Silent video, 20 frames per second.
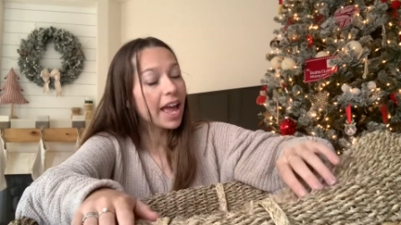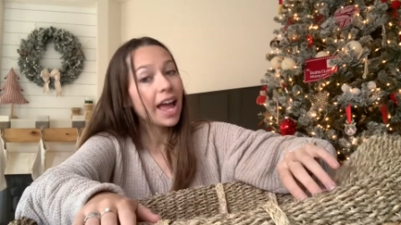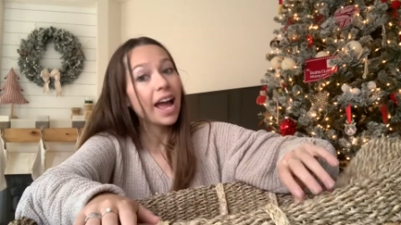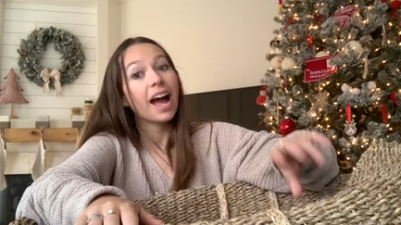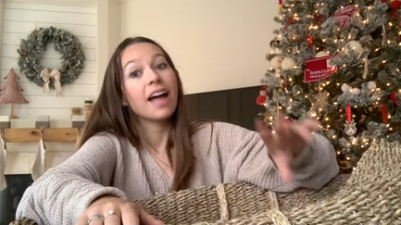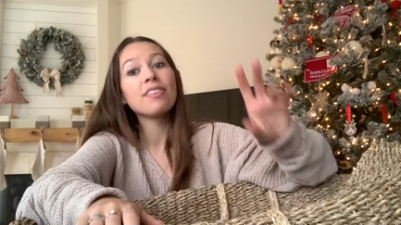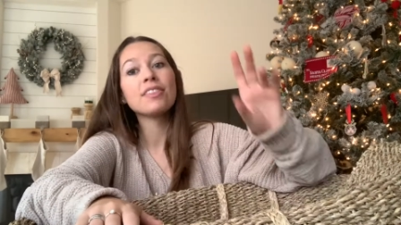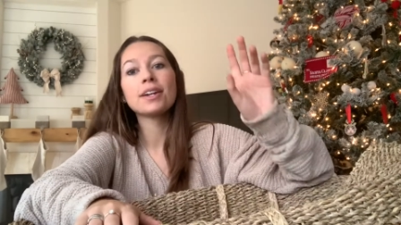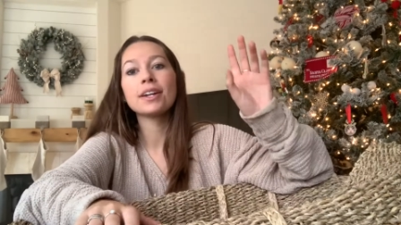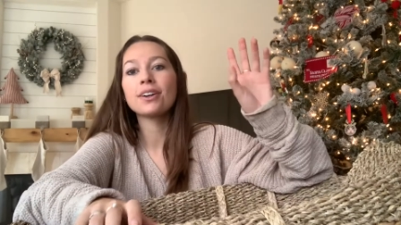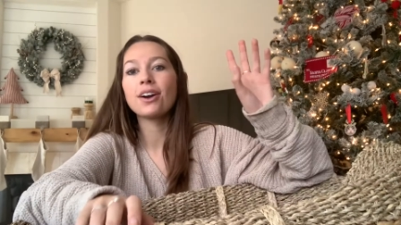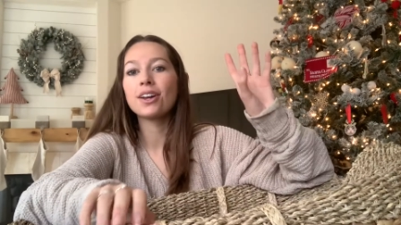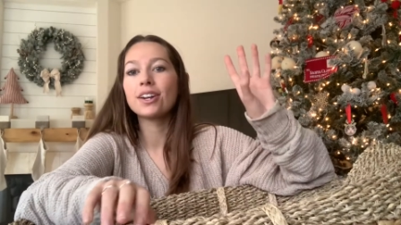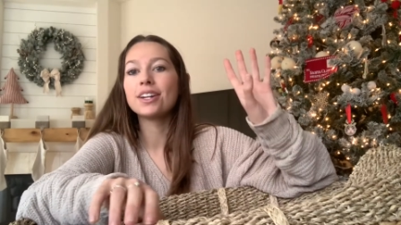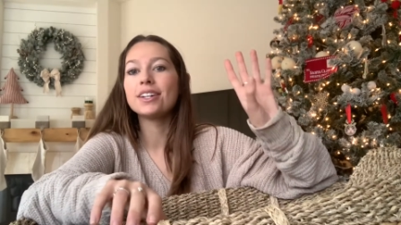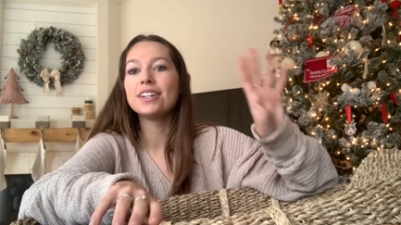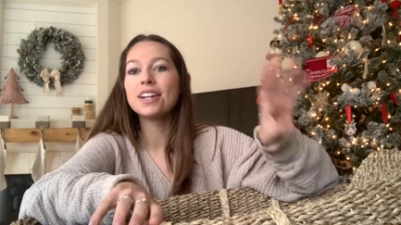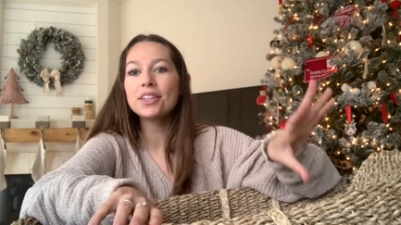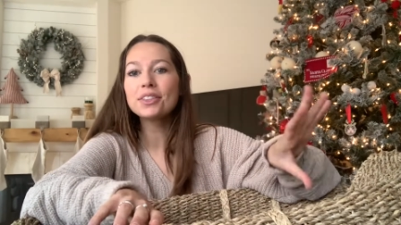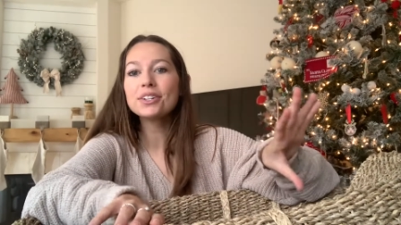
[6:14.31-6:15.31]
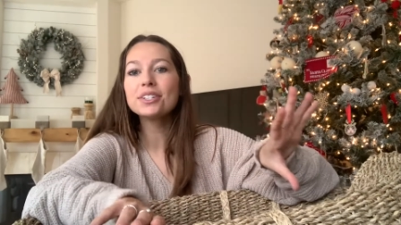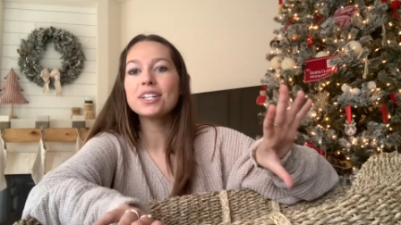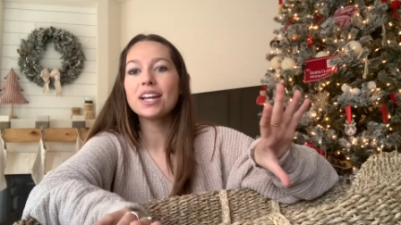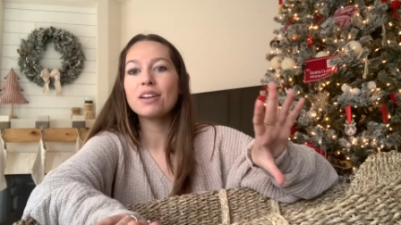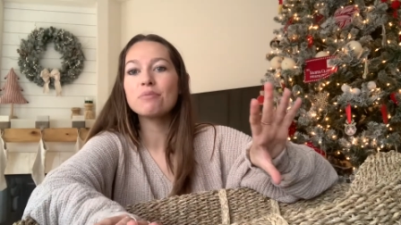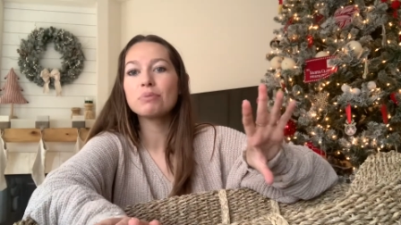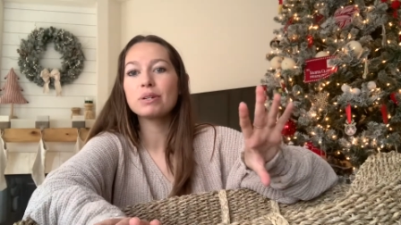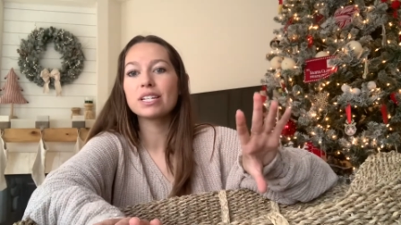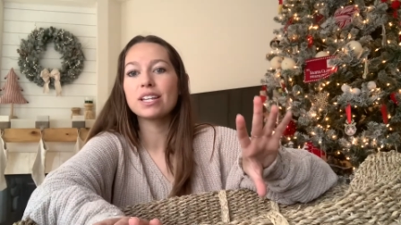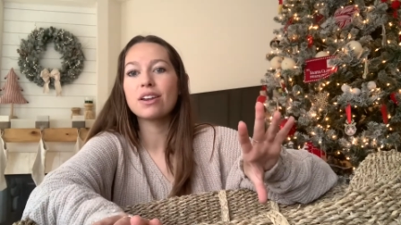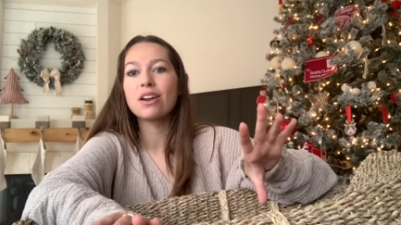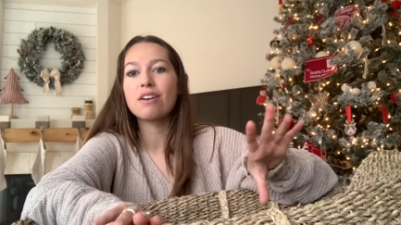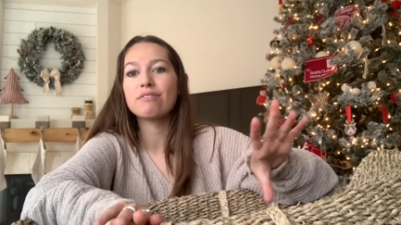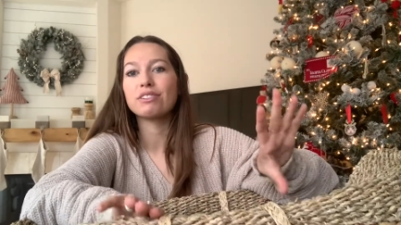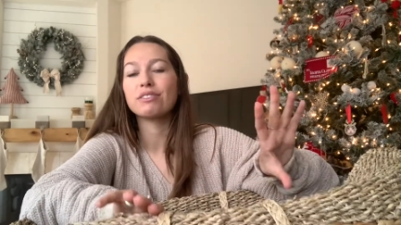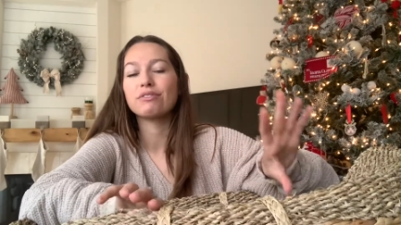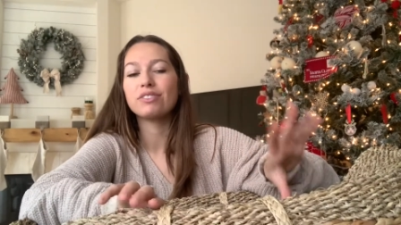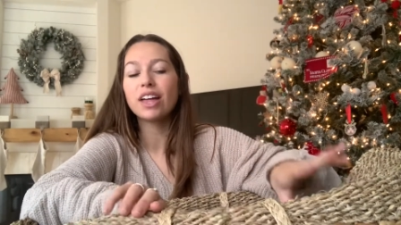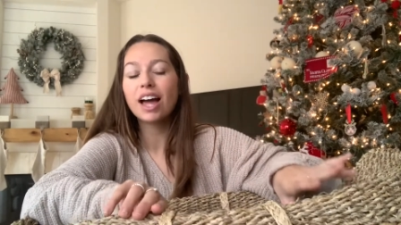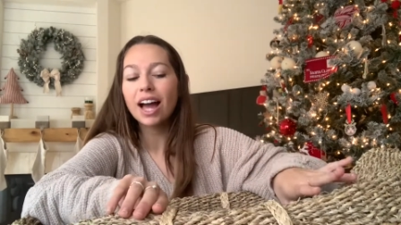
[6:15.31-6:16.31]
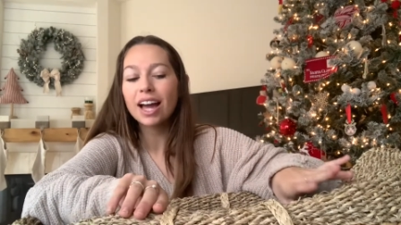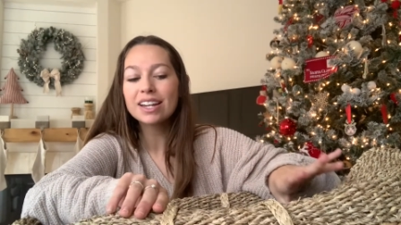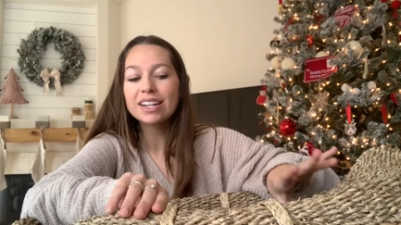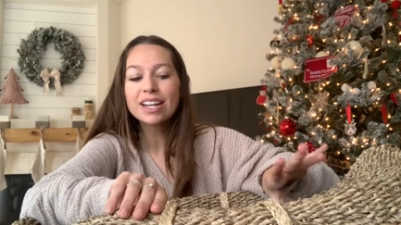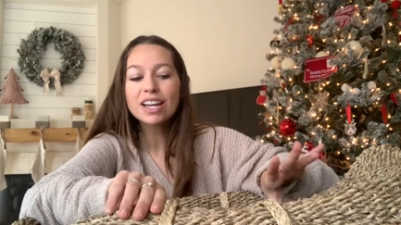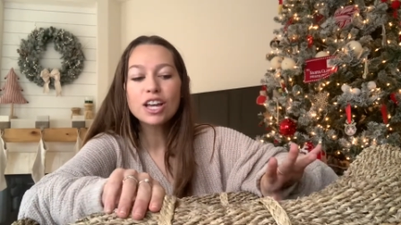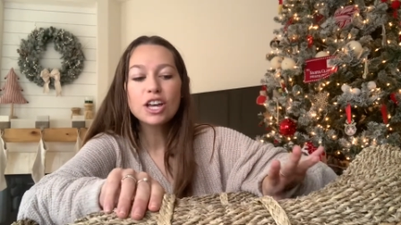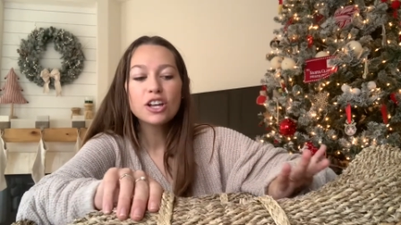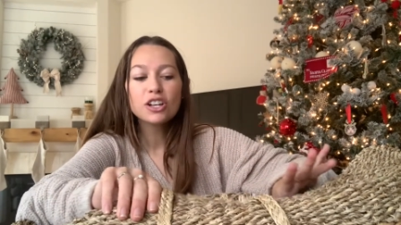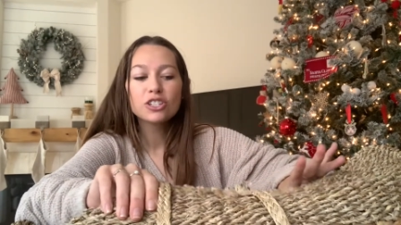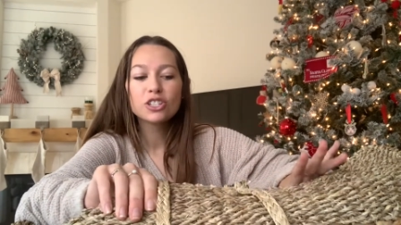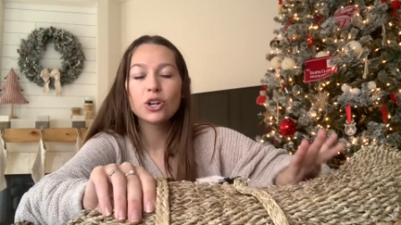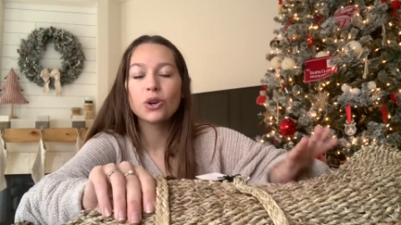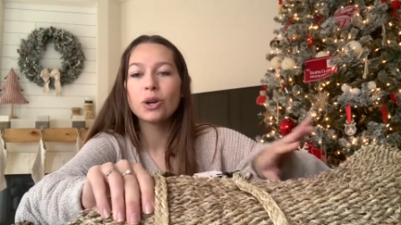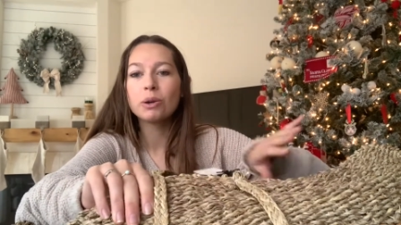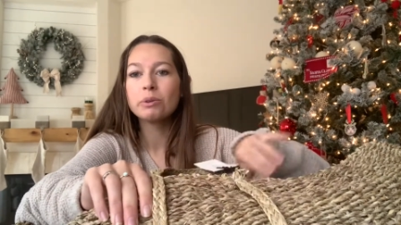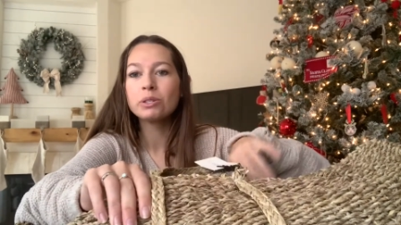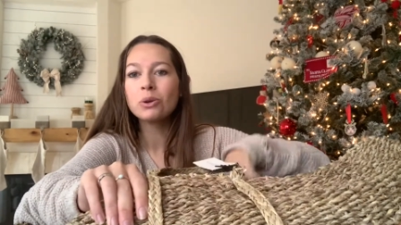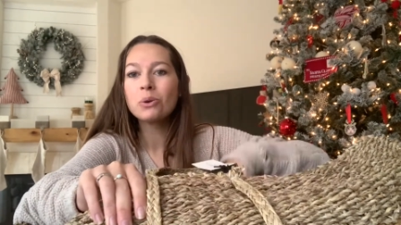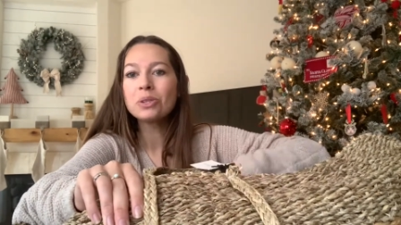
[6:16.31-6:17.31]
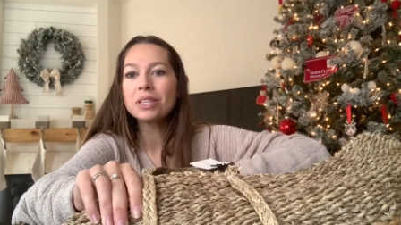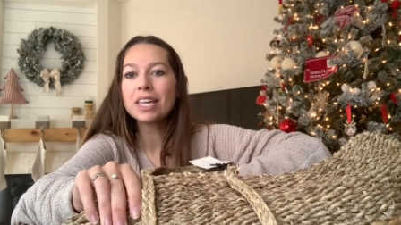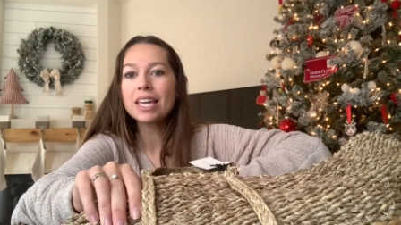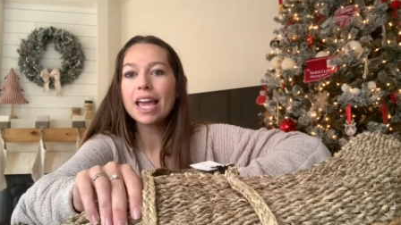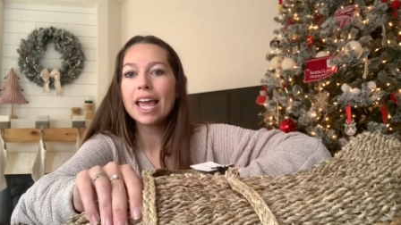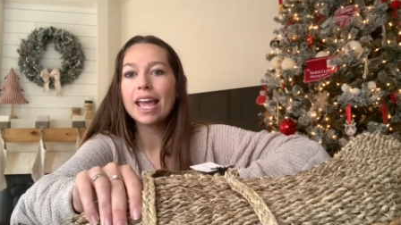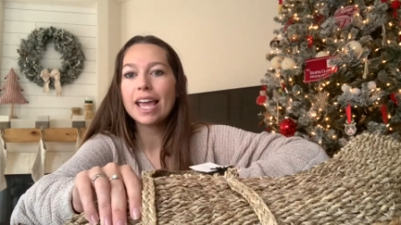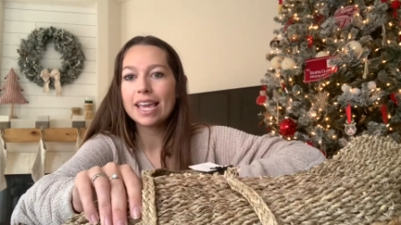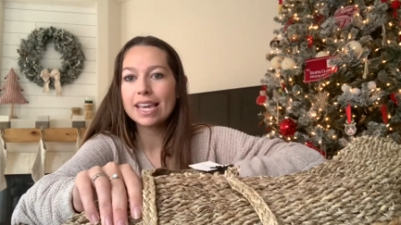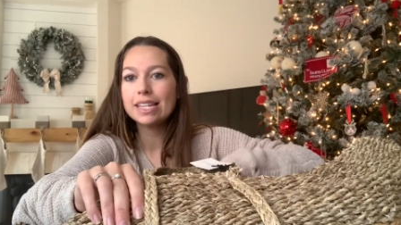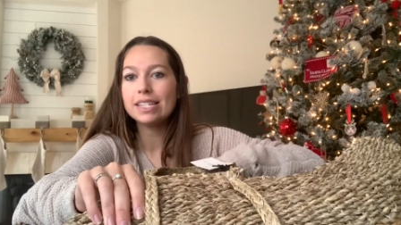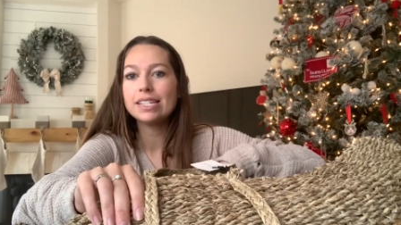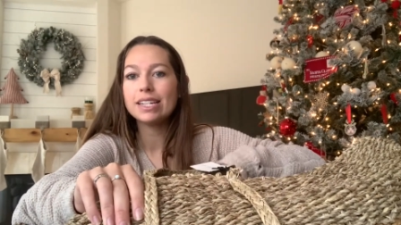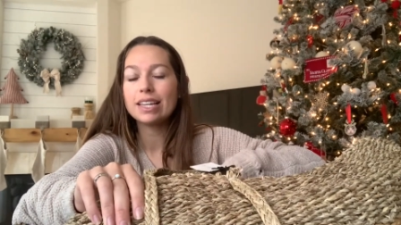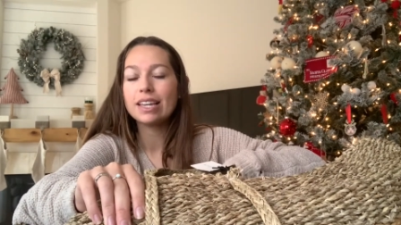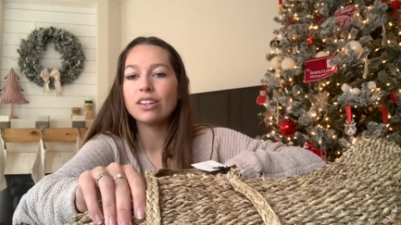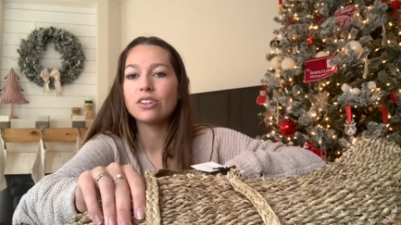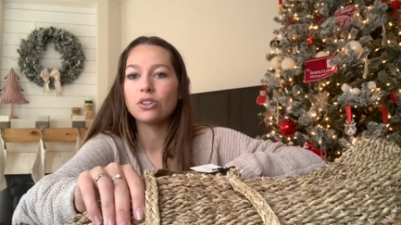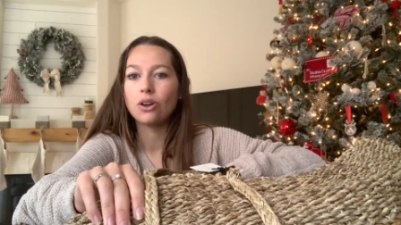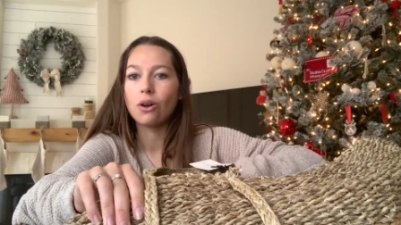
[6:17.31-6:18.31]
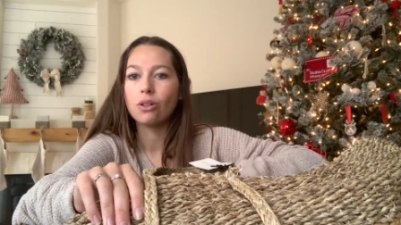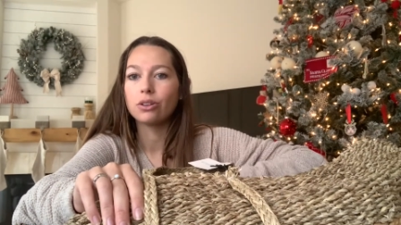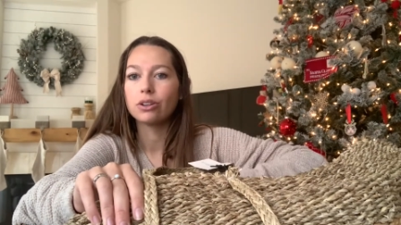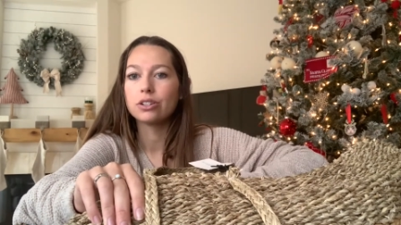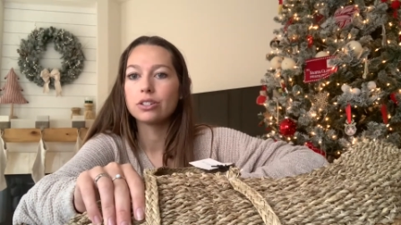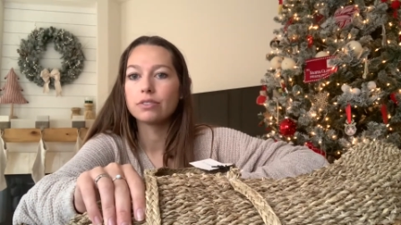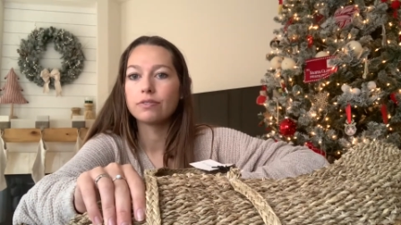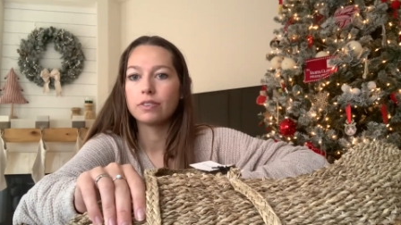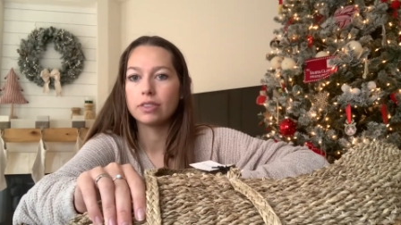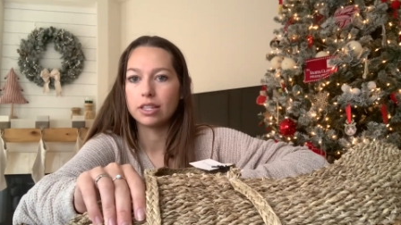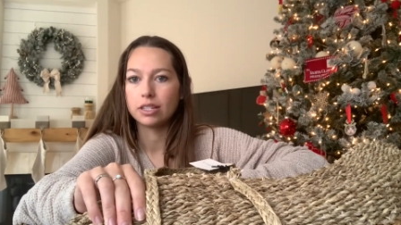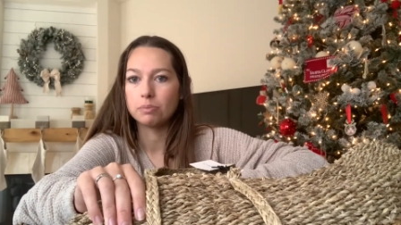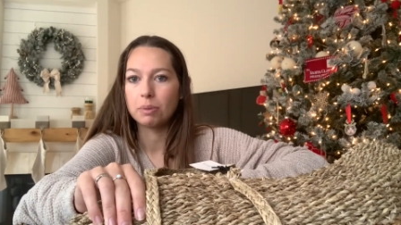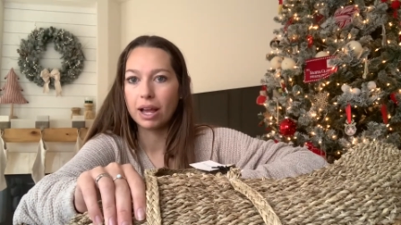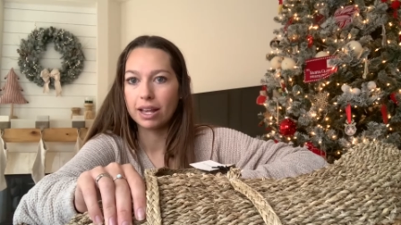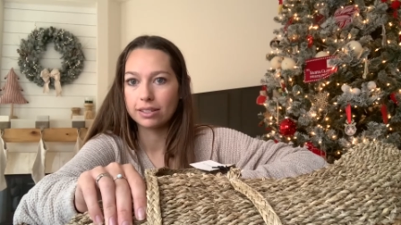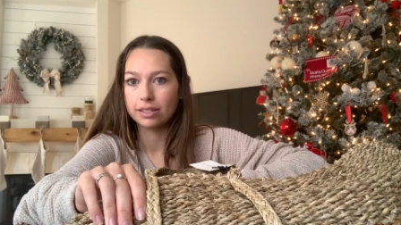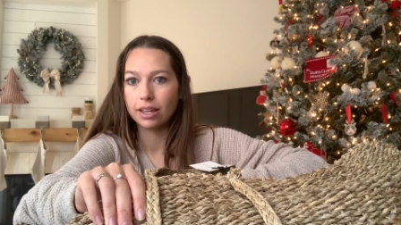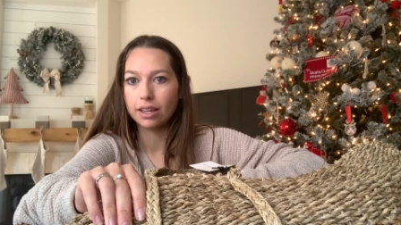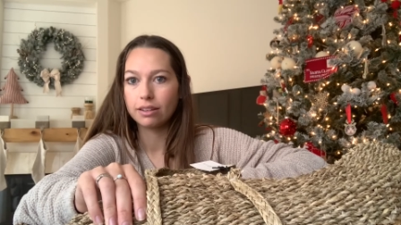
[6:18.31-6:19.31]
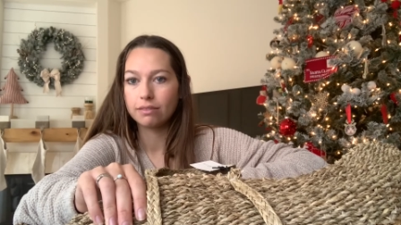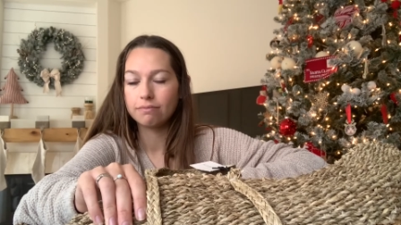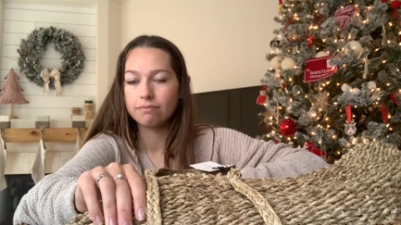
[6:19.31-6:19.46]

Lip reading: and then I got another 10% off of that, so it was only $18 for this basket.